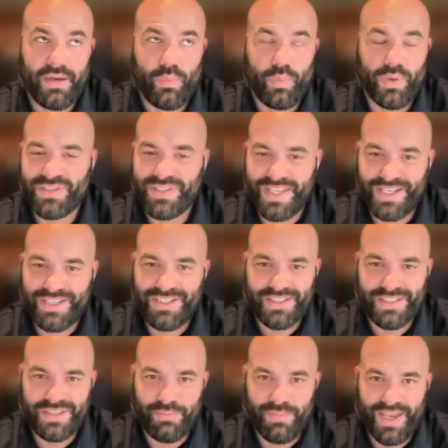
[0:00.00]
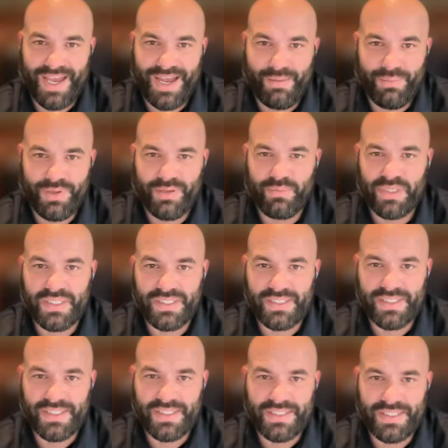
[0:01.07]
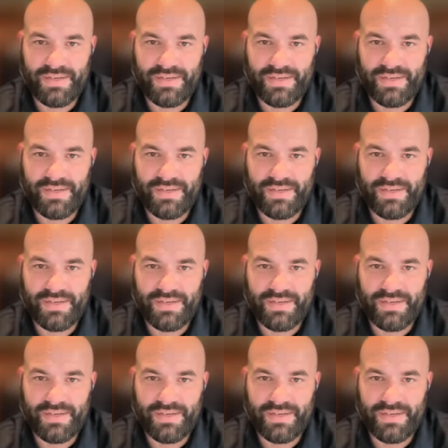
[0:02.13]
where's the edges of the map? I mean, is